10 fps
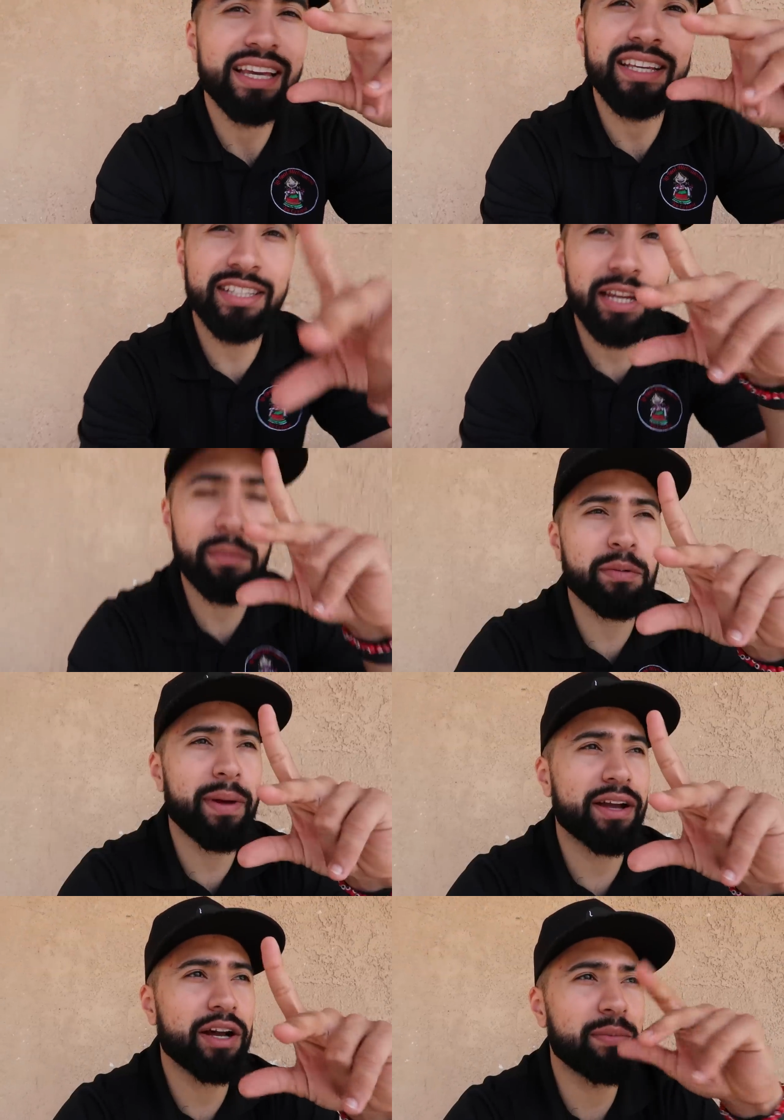He's gonna hit me
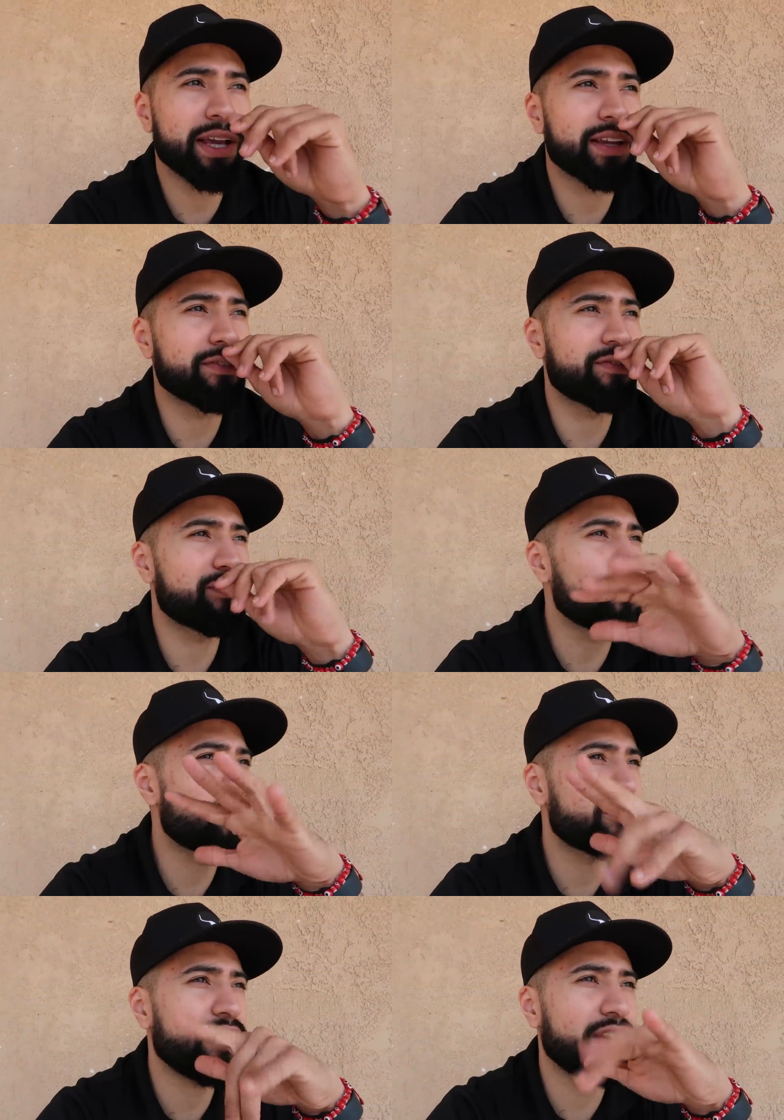back up like in 4
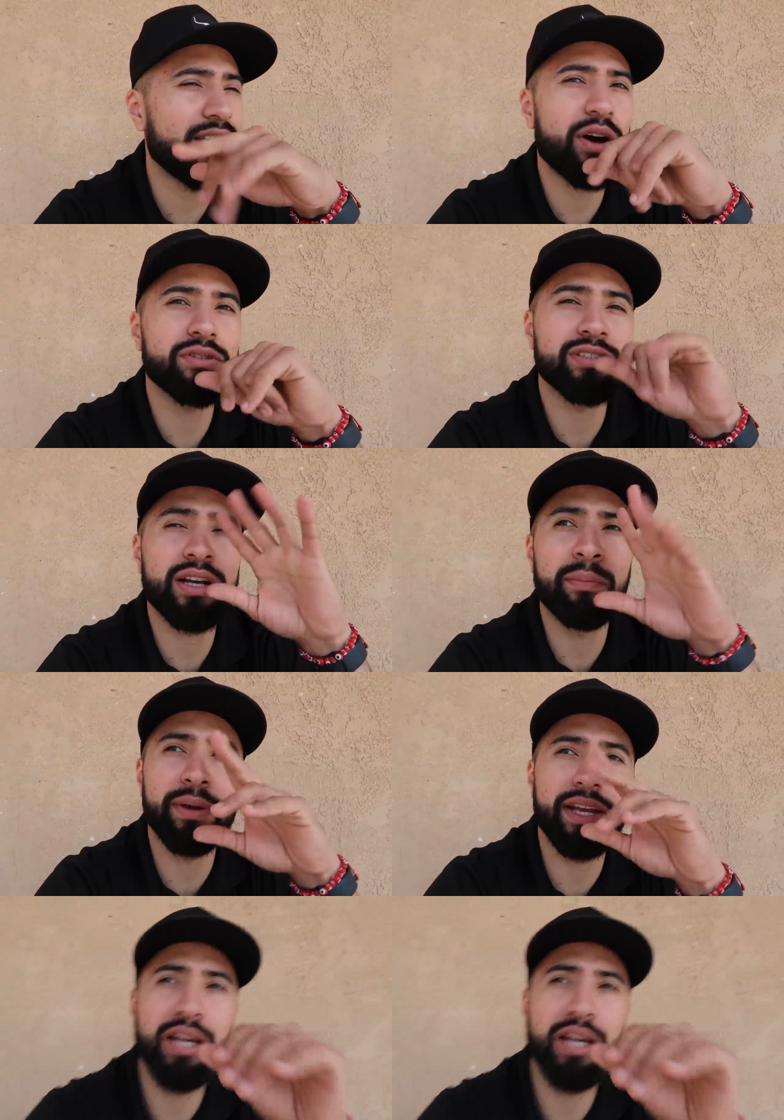or 5 hours to come pick